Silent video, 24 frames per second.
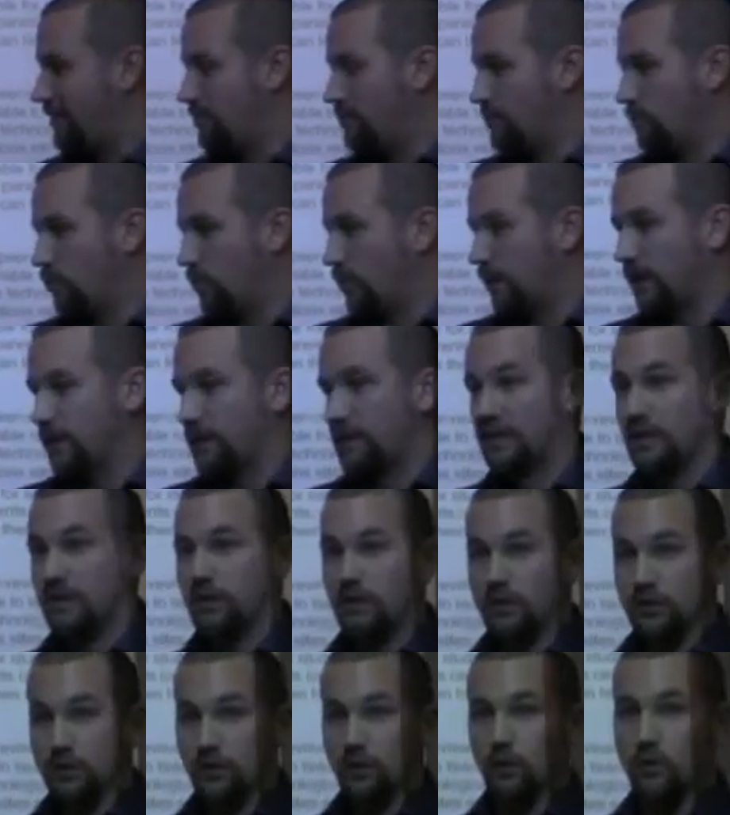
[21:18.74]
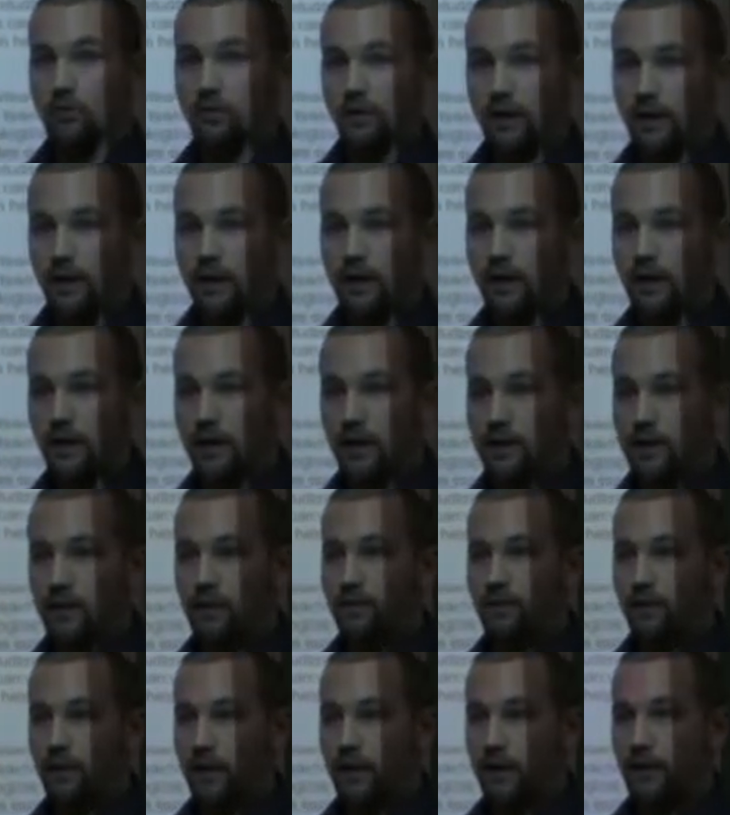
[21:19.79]
when I did a survey, I did
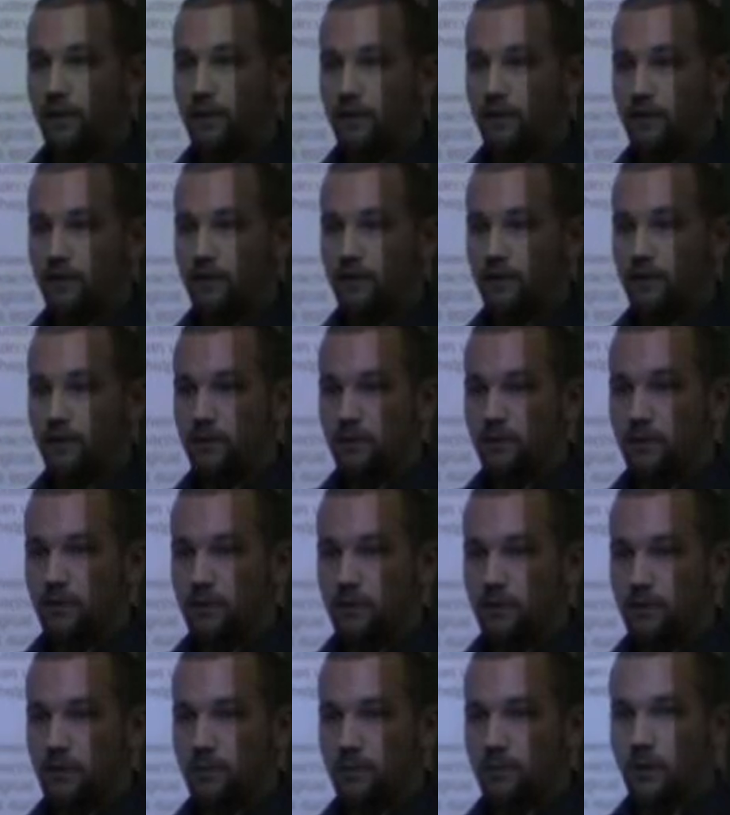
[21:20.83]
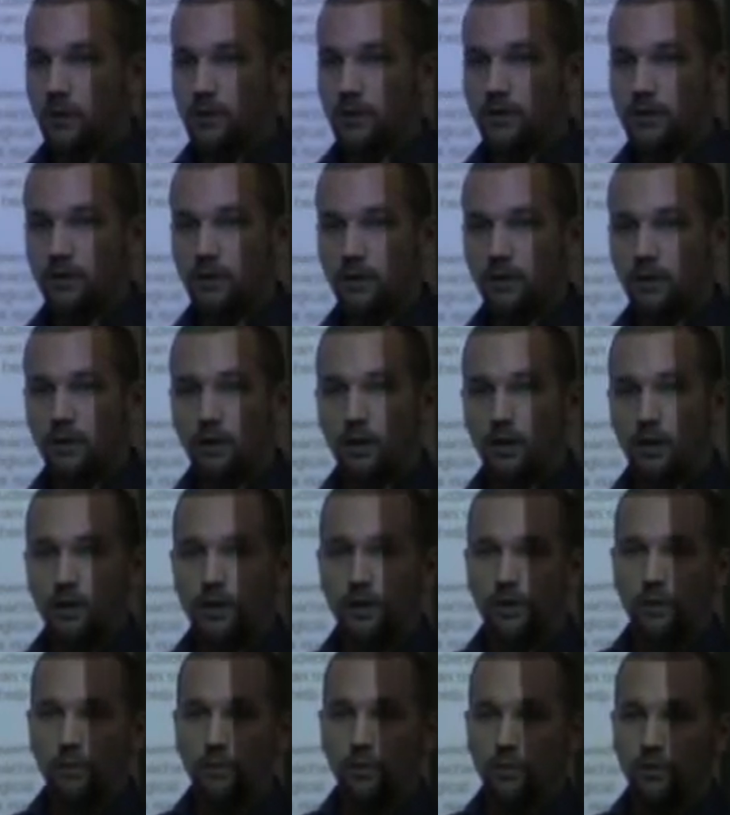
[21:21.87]
find that a surprisingly
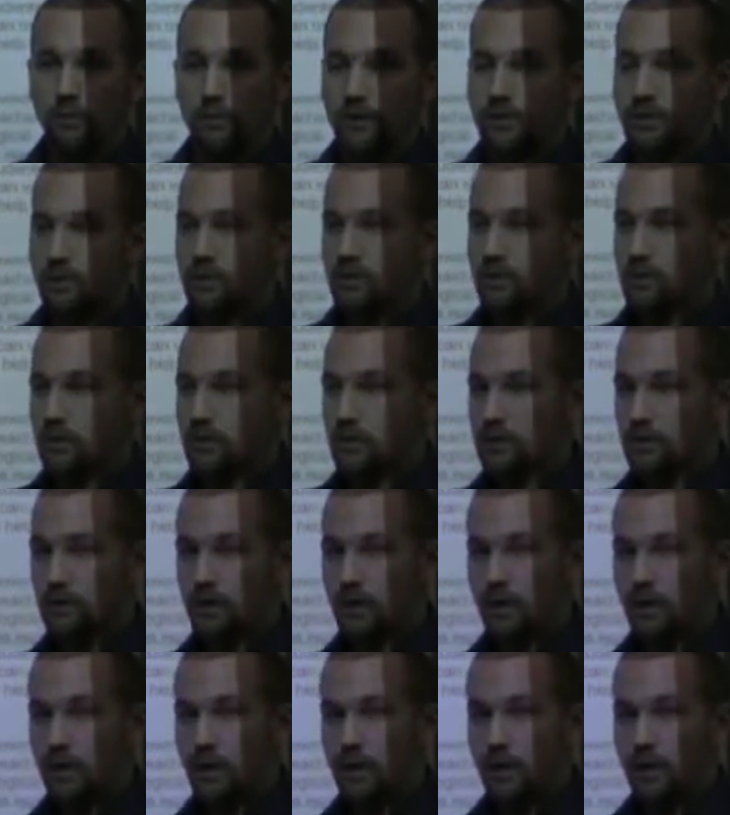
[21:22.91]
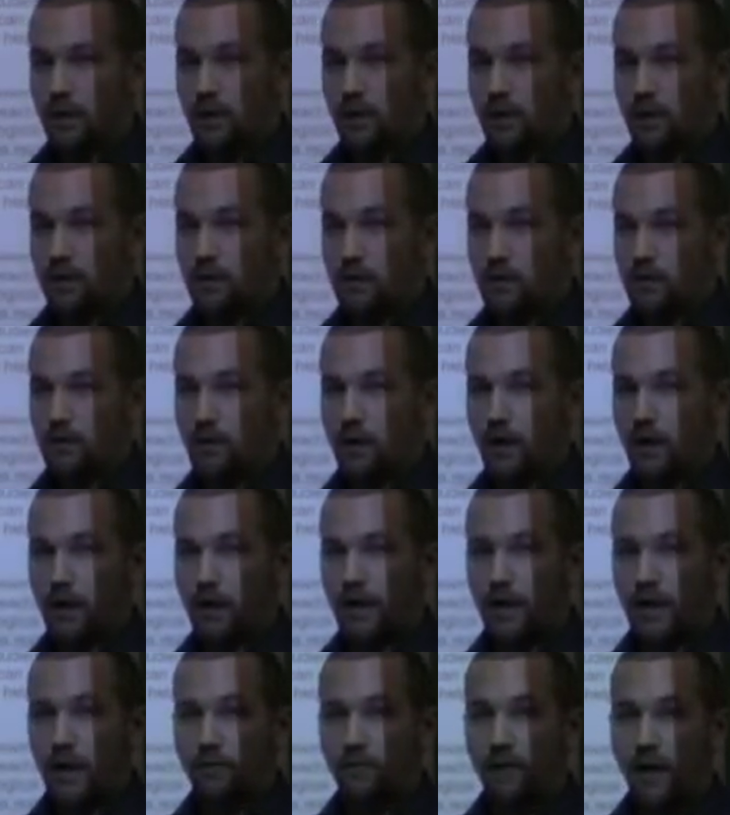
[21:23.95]
large number of my students did not
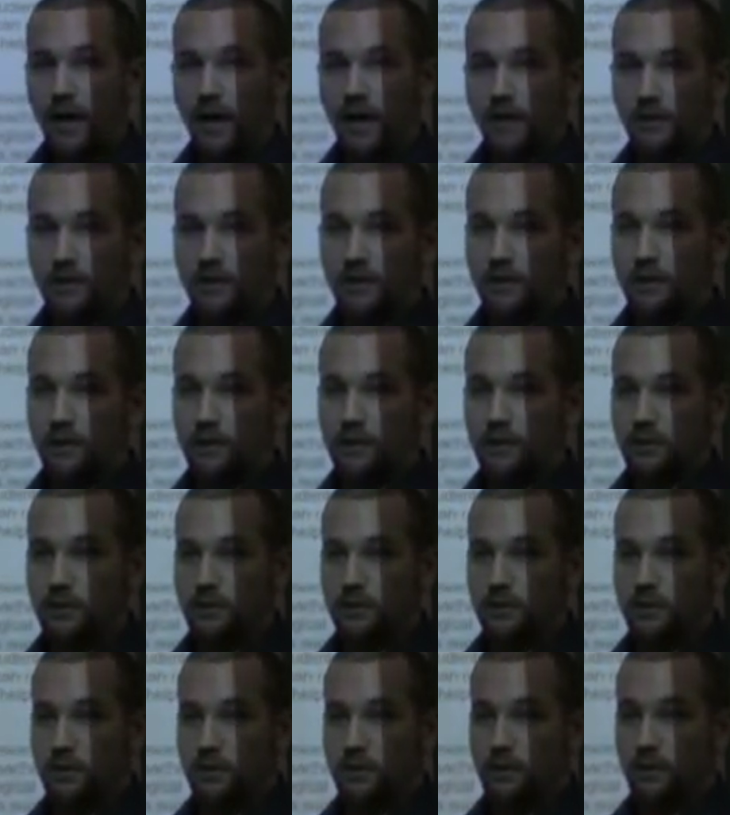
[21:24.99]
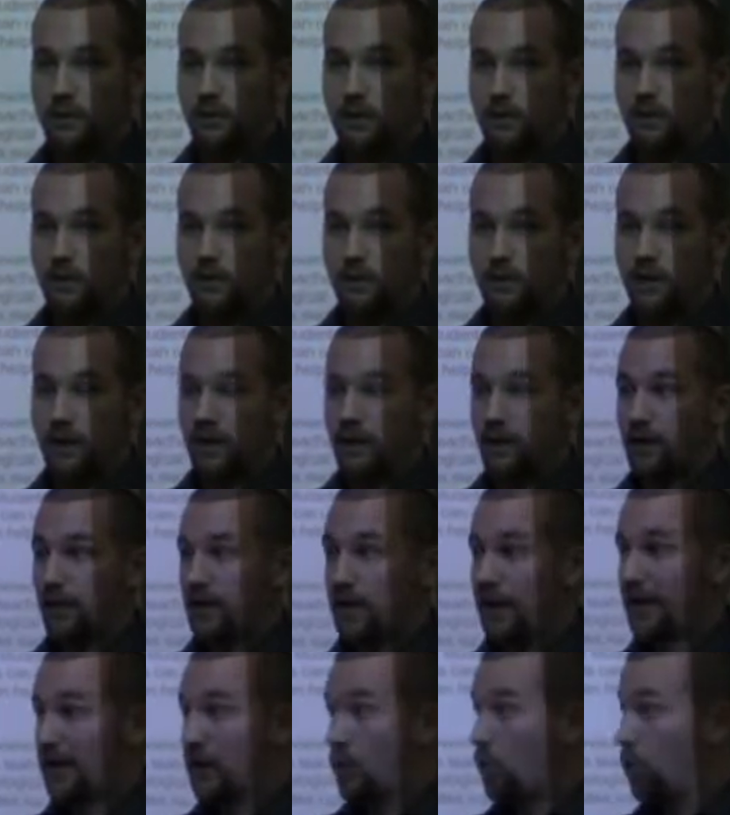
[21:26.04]
have access to the internet
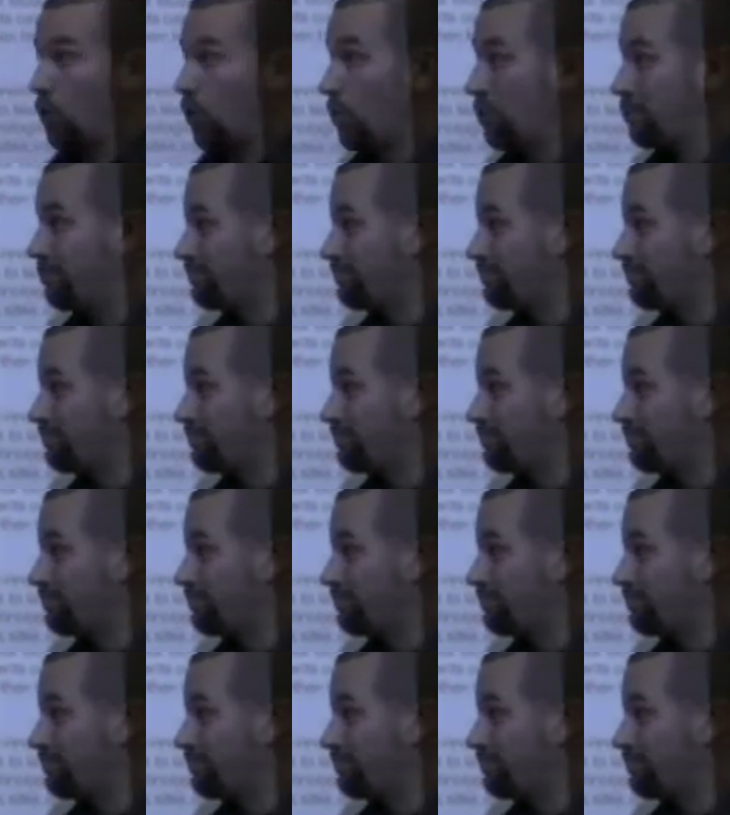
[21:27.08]
at home.